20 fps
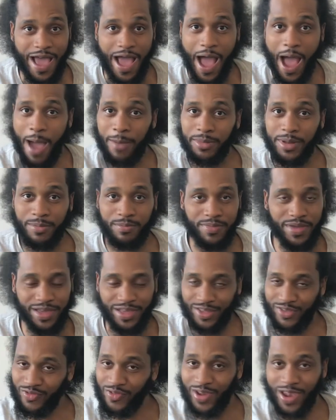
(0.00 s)
I'm the
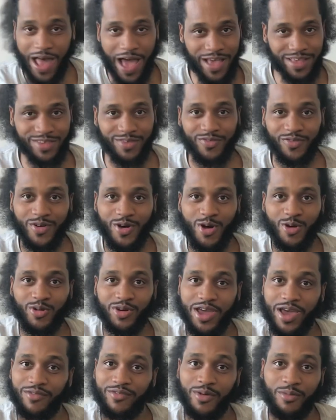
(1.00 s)
biggest philosopher or
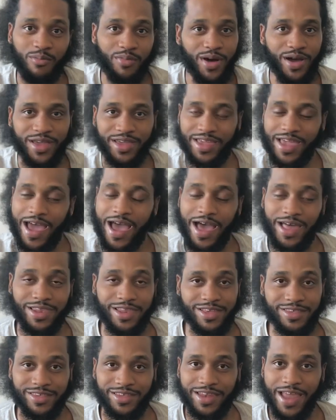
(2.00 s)
whatever, but yeah,
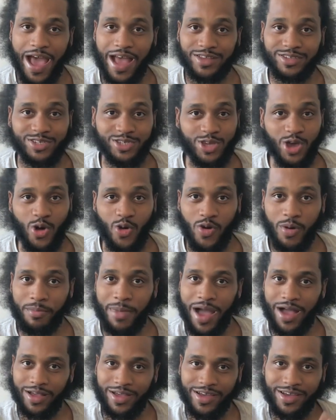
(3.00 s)
listen, I just go with
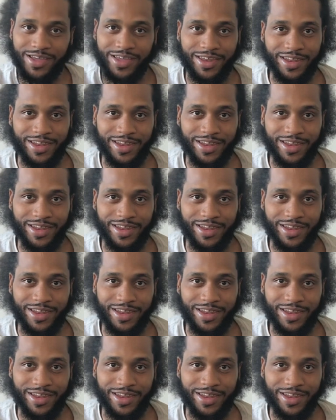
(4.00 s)
my gut.